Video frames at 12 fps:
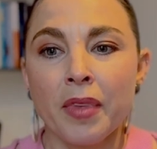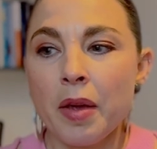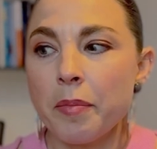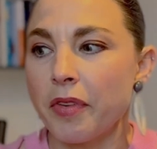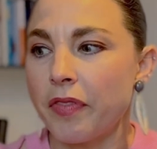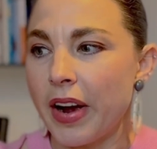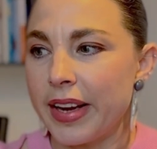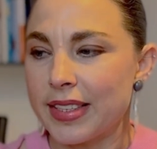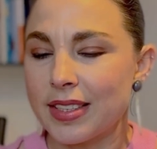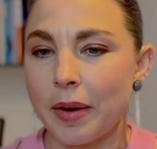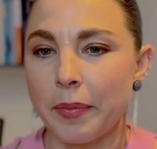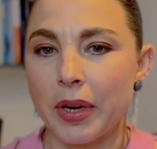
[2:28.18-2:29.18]
provide
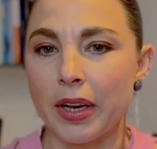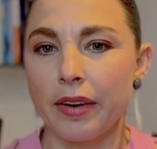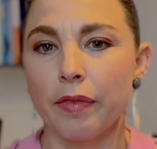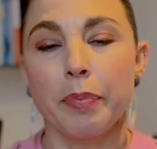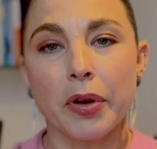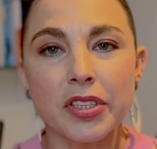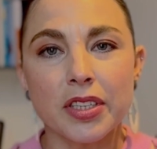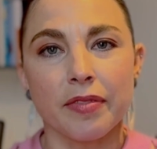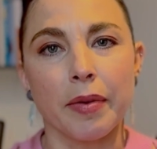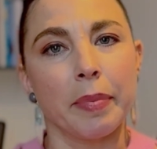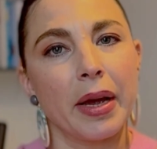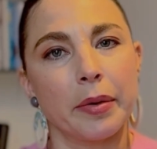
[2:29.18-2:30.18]
some kind of positive
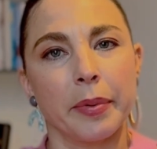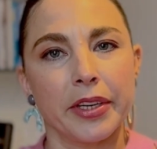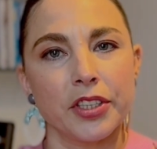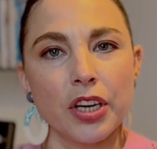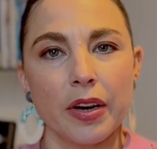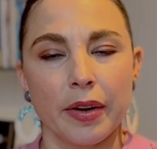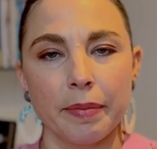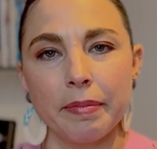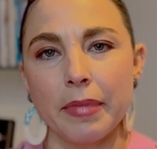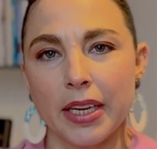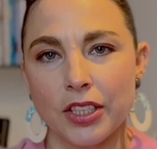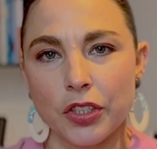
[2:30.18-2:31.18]
impact by sharing
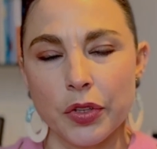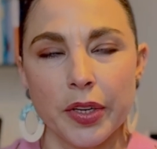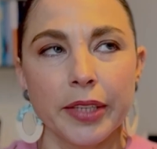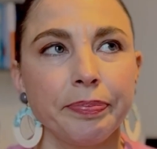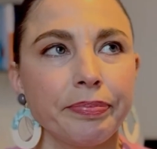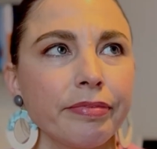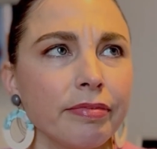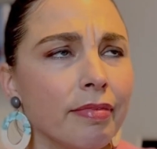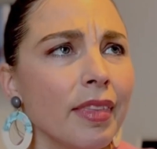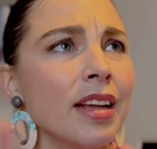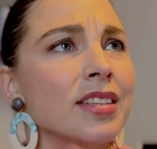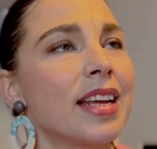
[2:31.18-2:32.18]
my story.
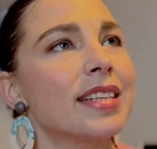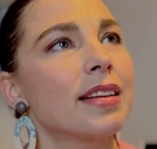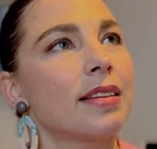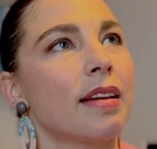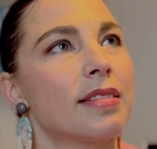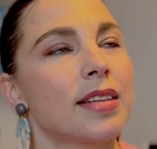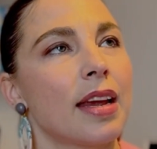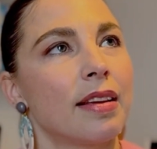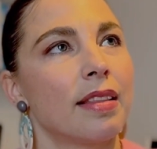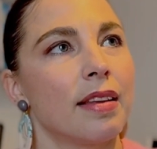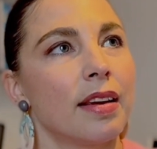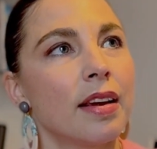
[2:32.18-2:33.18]
So that's the
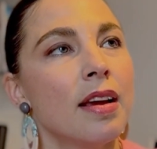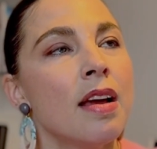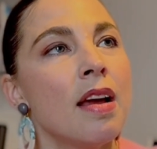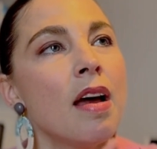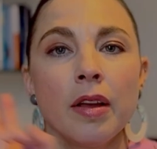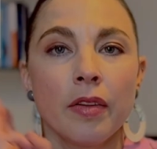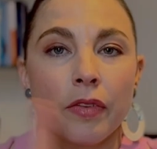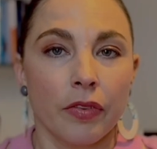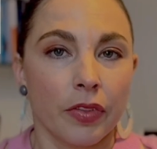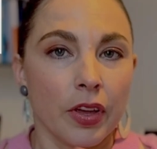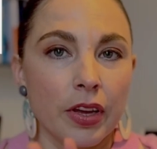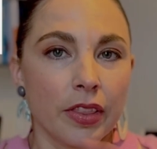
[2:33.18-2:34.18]
second thing. The
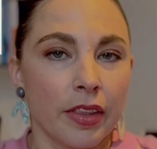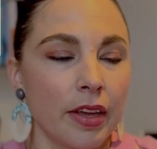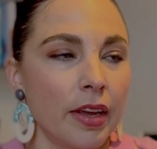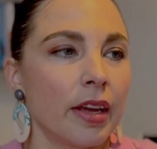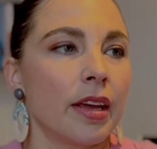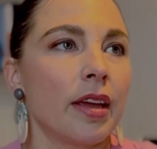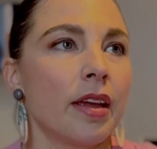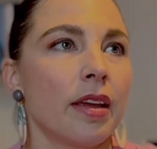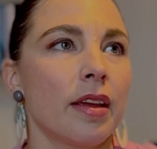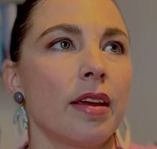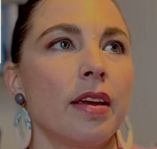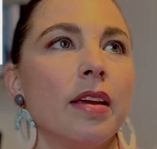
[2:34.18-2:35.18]
third thing
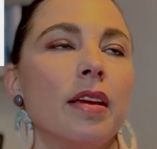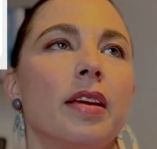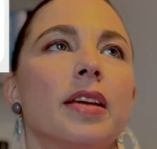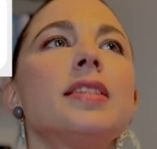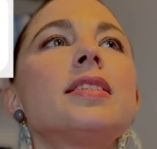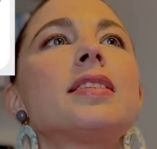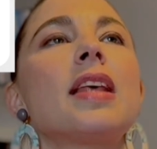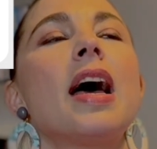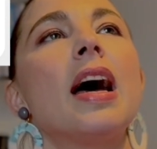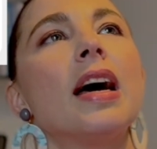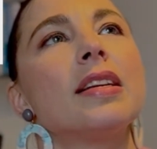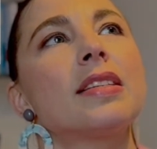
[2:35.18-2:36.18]
is
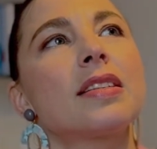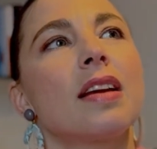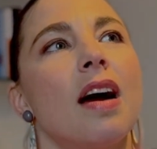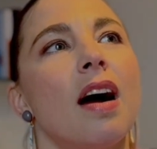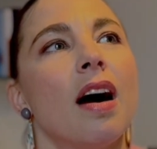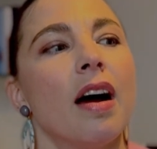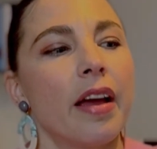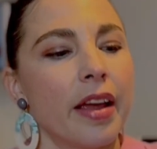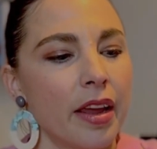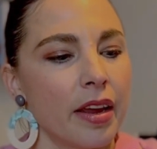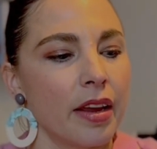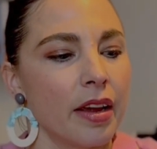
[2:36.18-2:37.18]
that
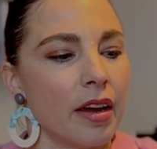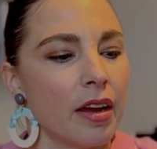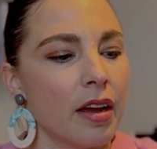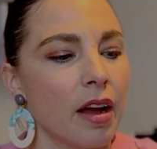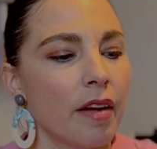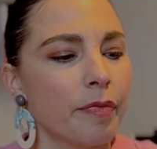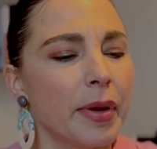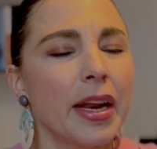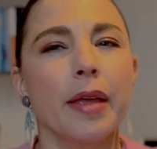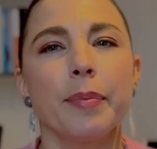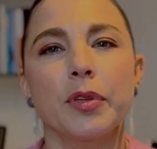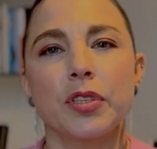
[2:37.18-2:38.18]
I have been
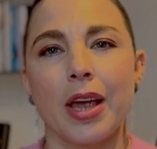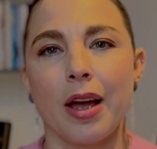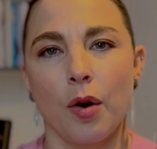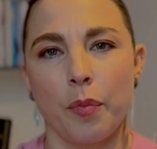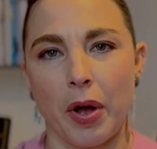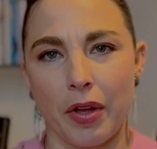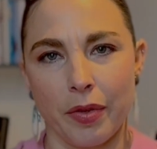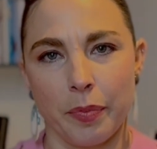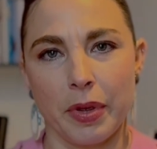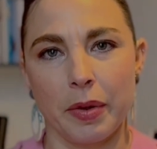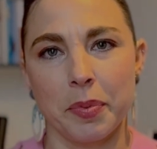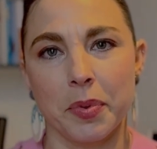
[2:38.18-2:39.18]
able to help other
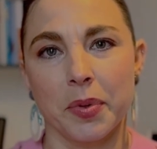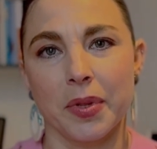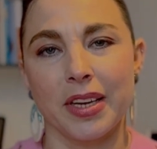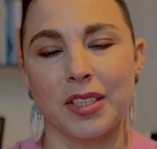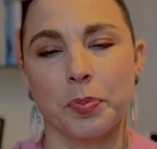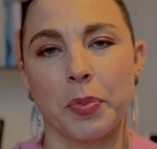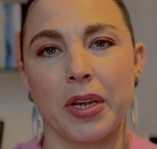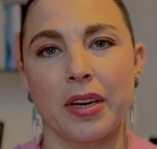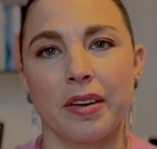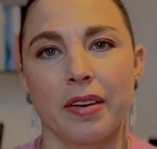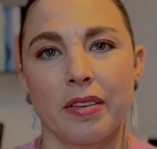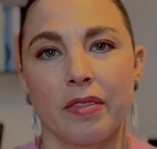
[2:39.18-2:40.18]
people. There's
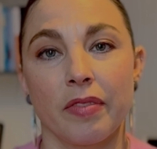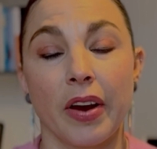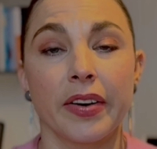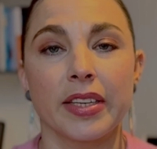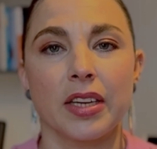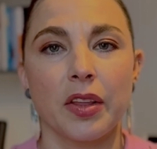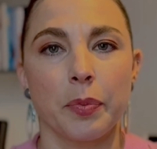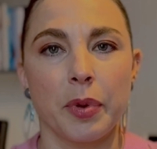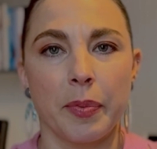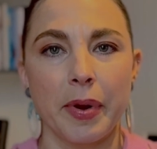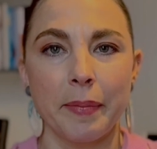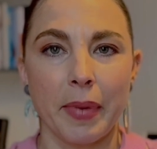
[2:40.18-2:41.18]
been various other
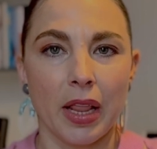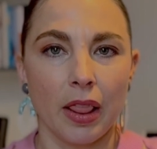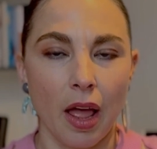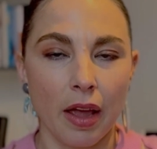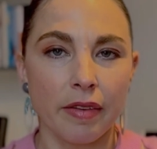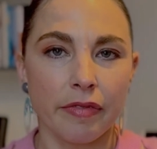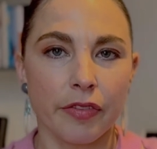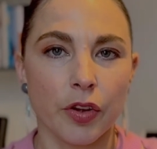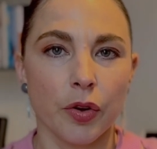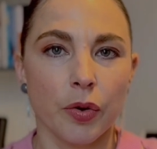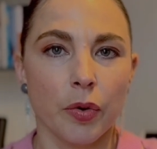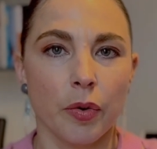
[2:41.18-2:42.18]
people in my life
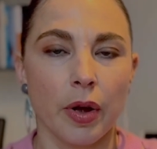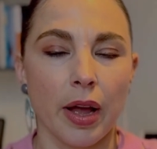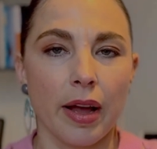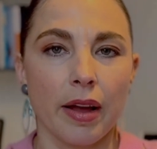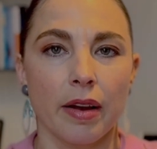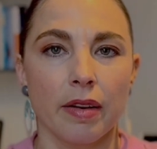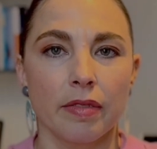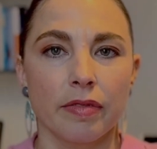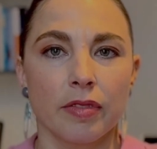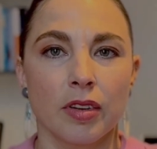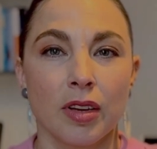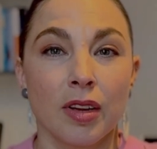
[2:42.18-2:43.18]
who
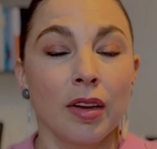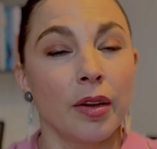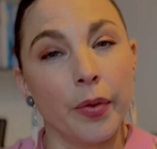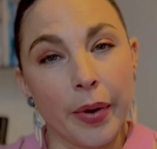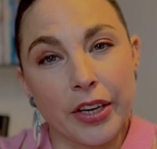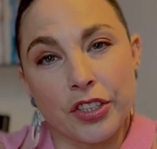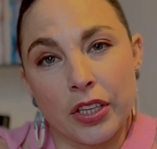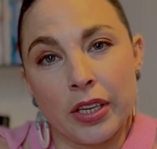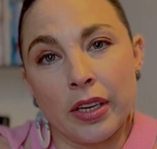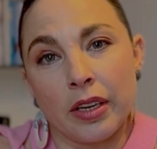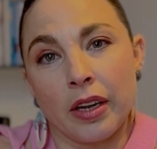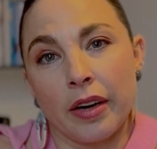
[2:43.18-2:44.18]

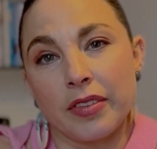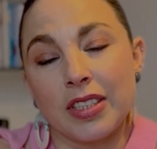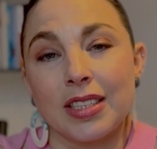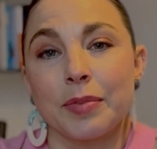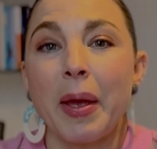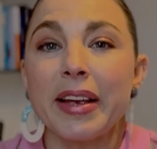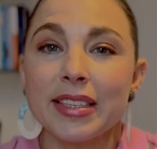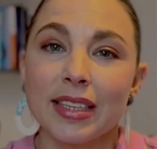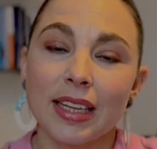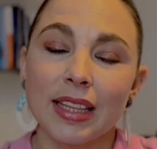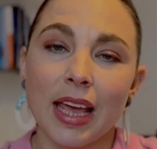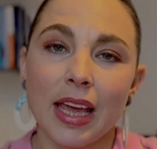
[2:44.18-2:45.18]
actually kind of suspected
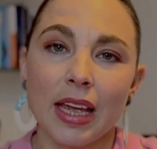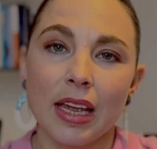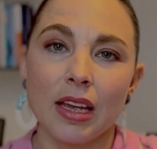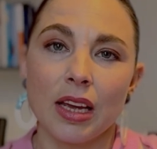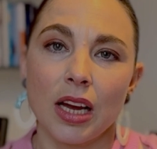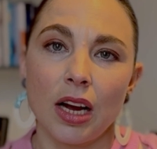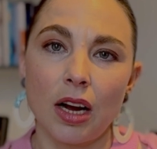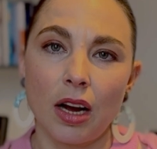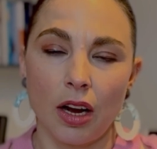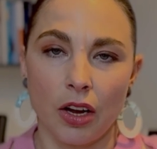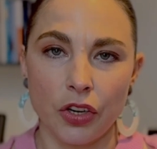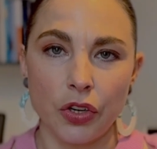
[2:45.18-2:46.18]
that they
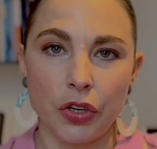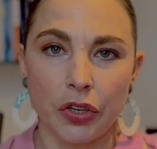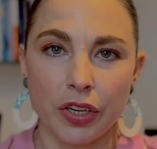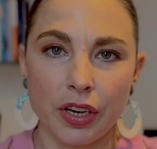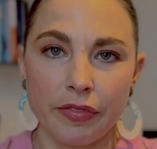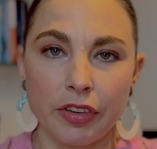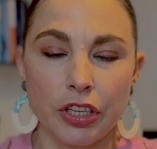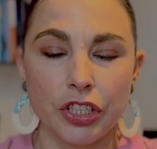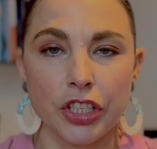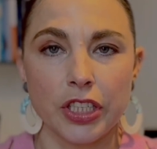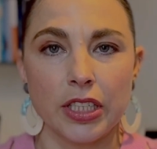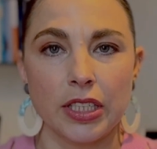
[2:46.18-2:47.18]
are
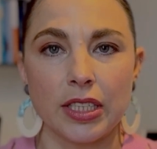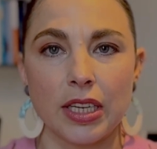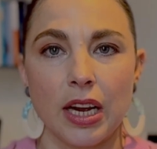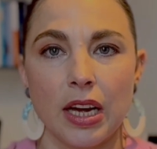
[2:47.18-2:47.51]
neurodivergent,